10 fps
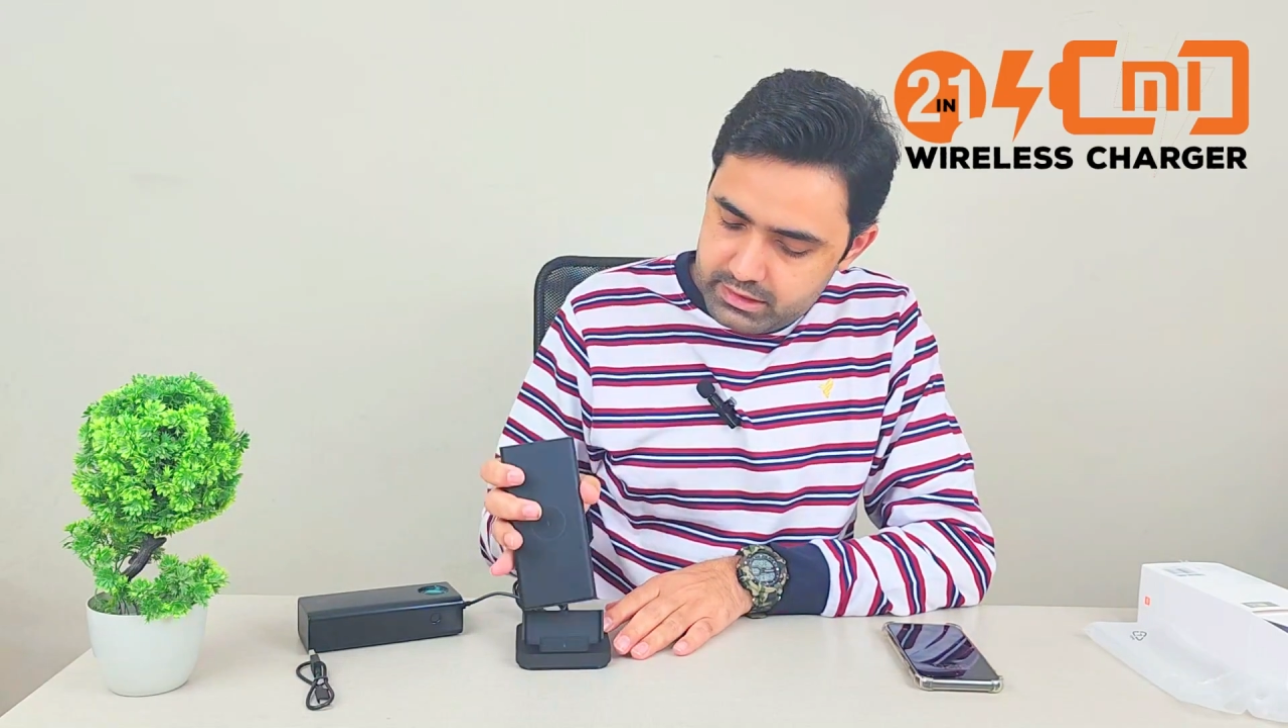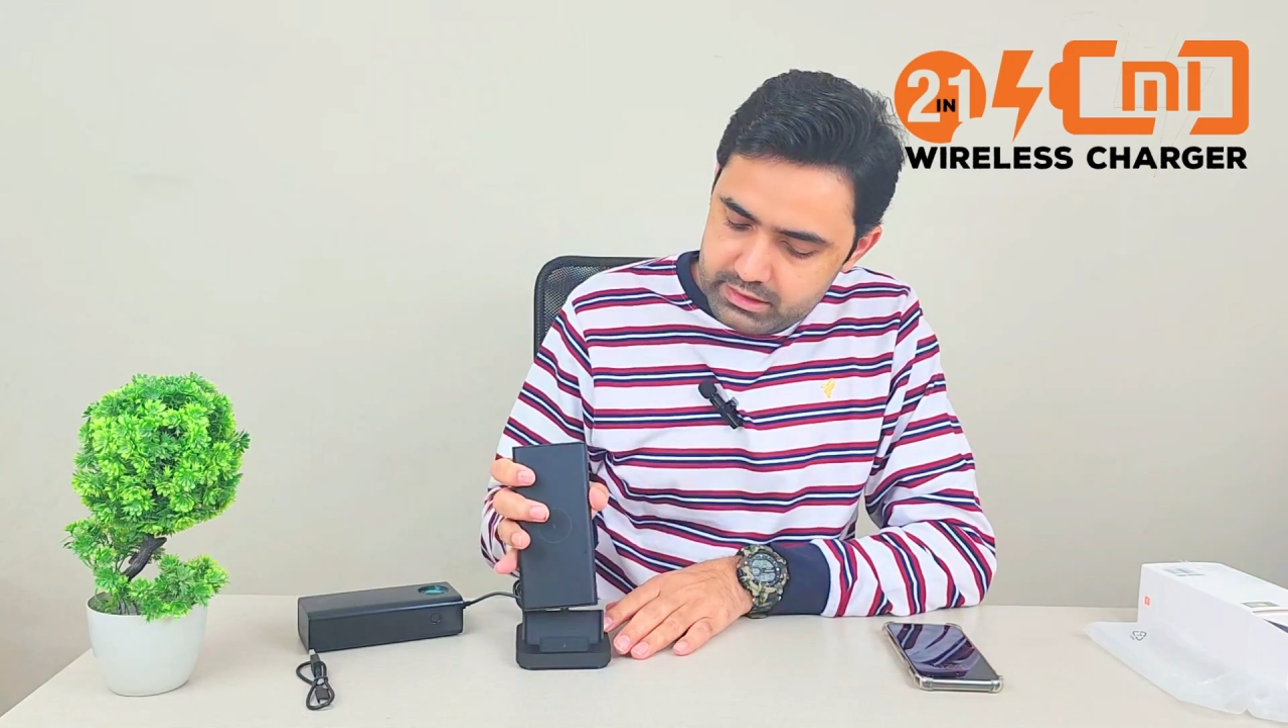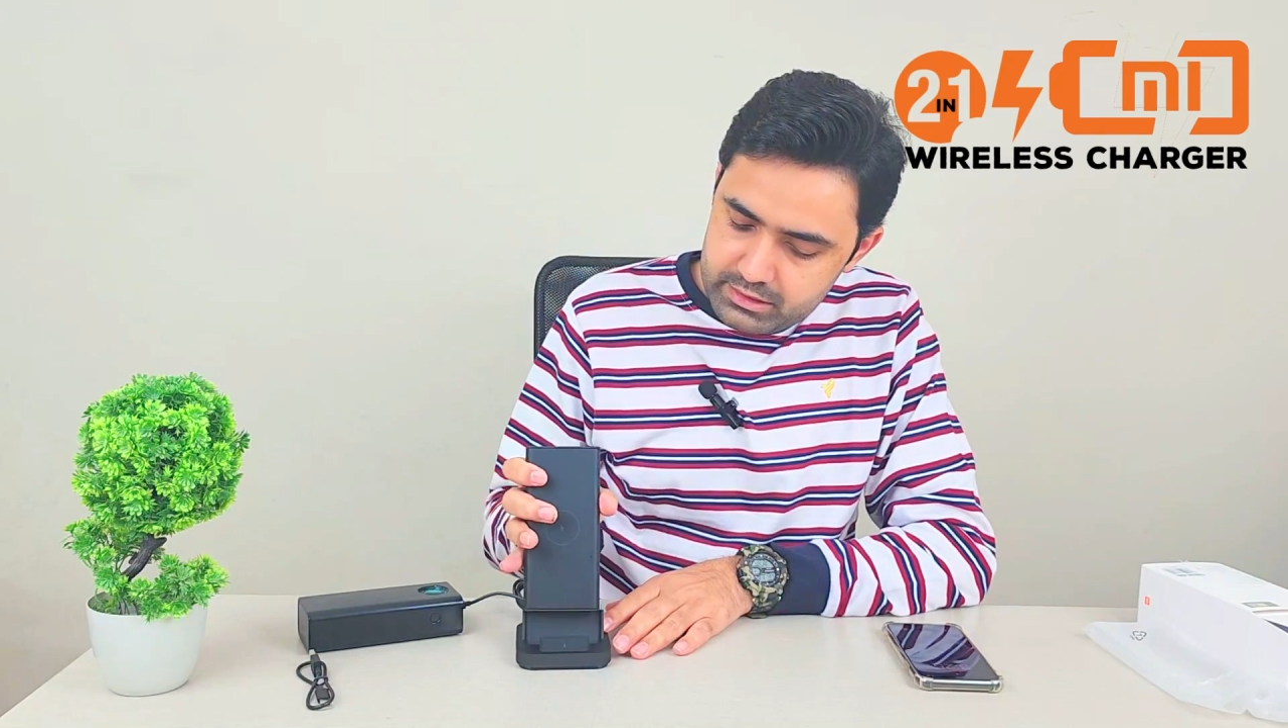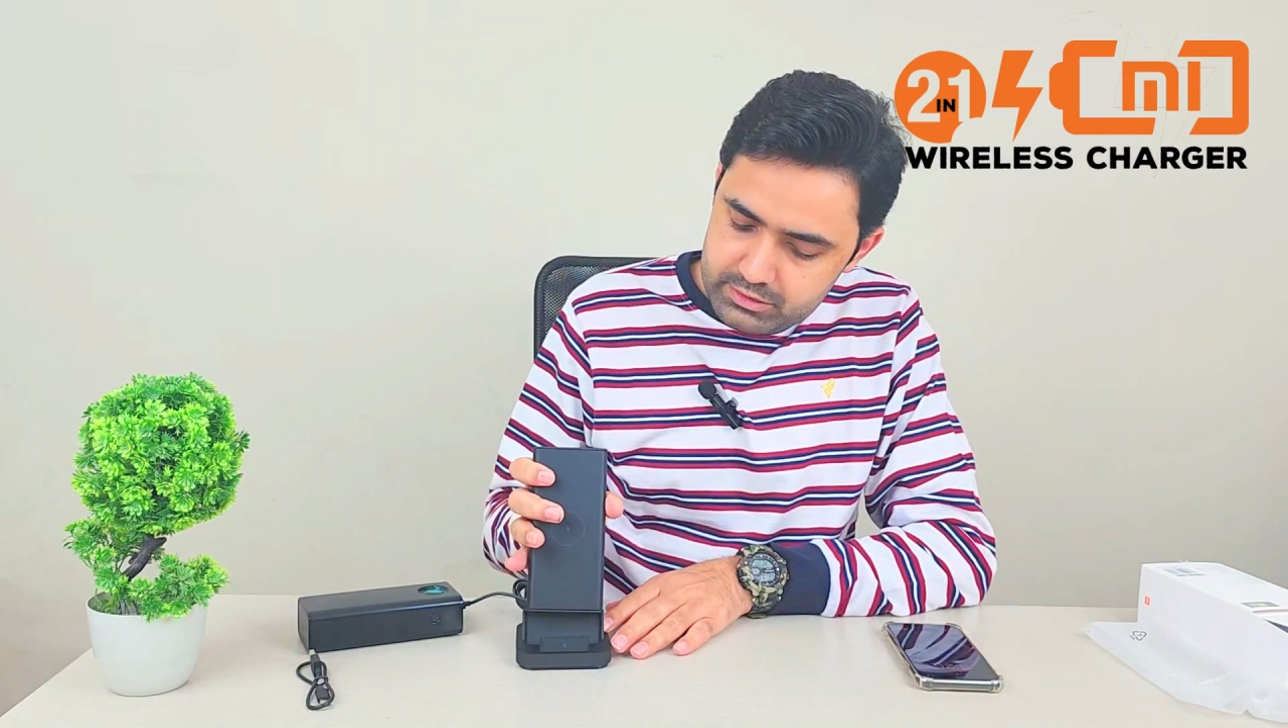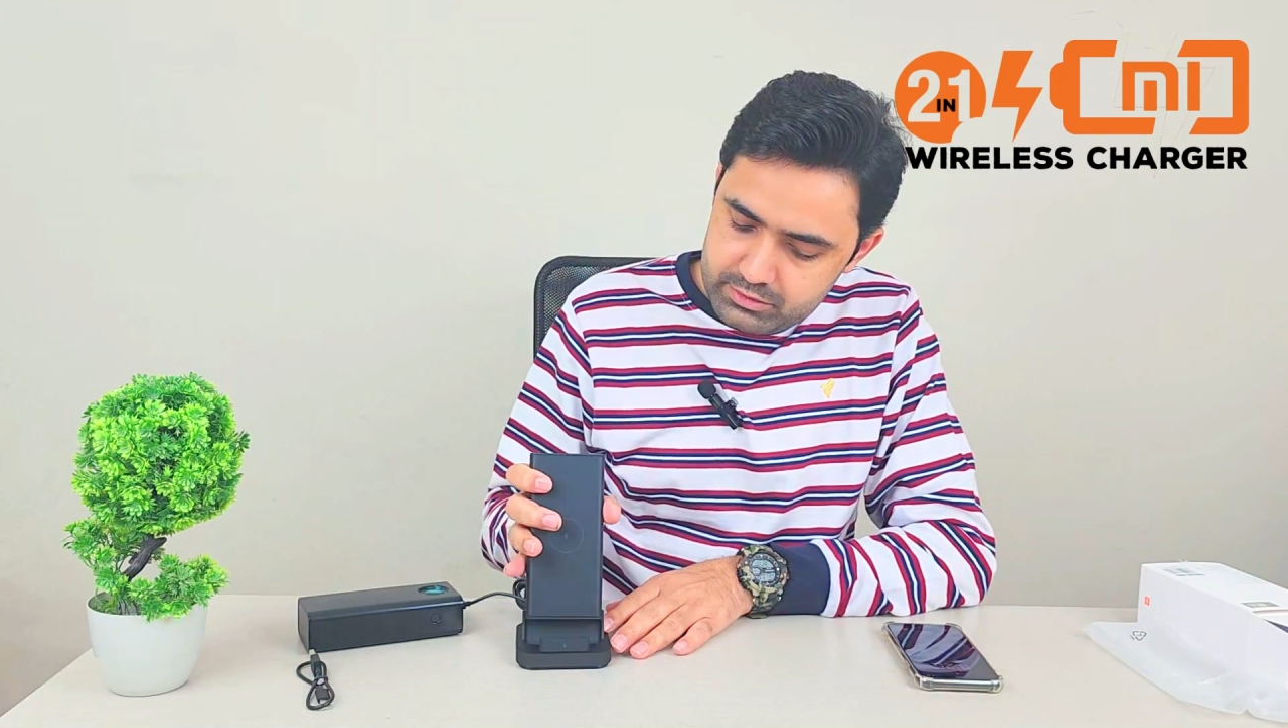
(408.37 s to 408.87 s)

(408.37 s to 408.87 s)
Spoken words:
carrying it,